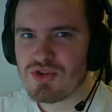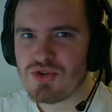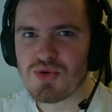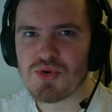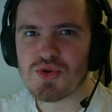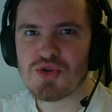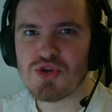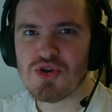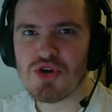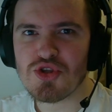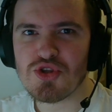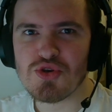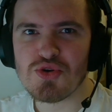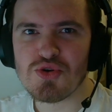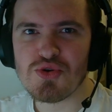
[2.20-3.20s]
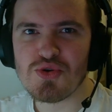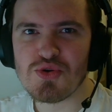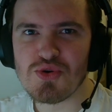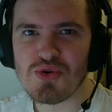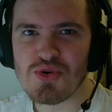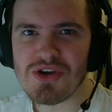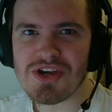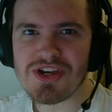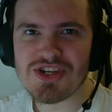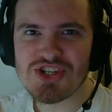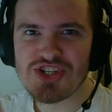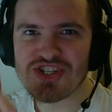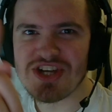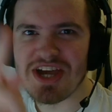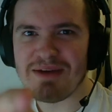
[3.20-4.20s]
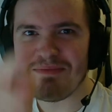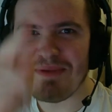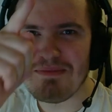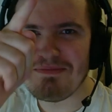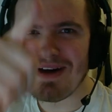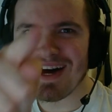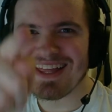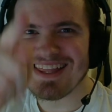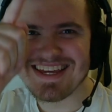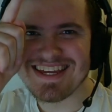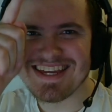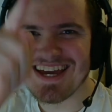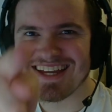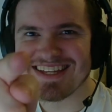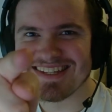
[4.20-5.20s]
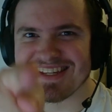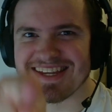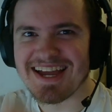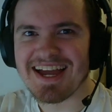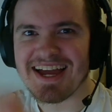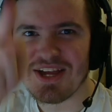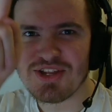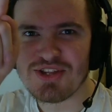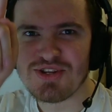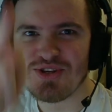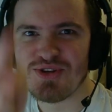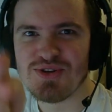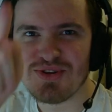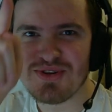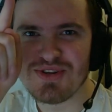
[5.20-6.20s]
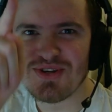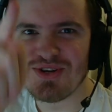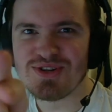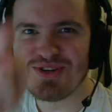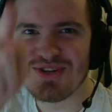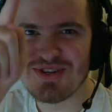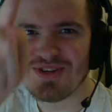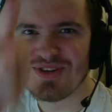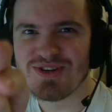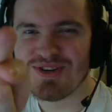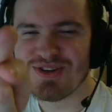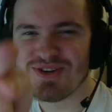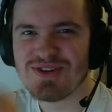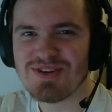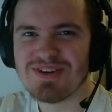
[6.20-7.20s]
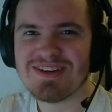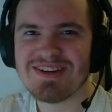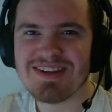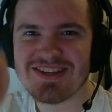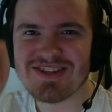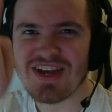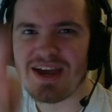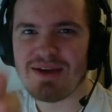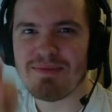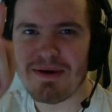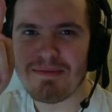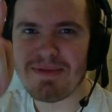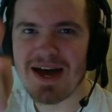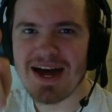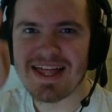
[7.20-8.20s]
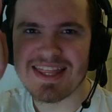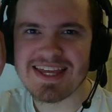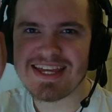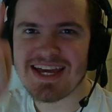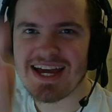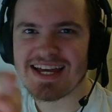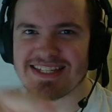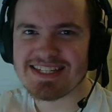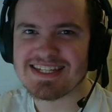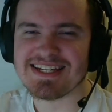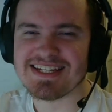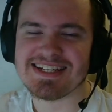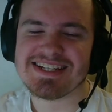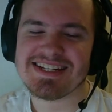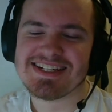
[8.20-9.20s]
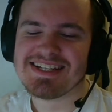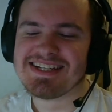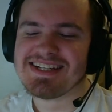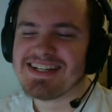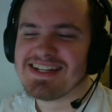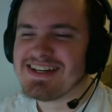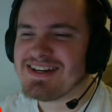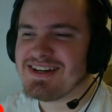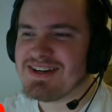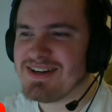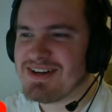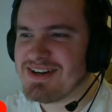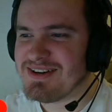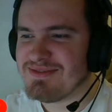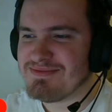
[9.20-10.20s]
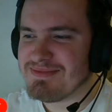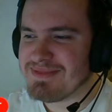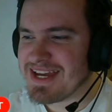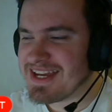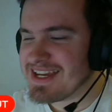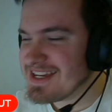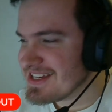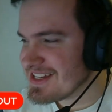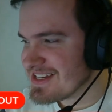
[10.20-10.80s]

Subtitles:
Do do do. Shame about the Yasna. Do do do. Shame about the Yasna. Oh mate.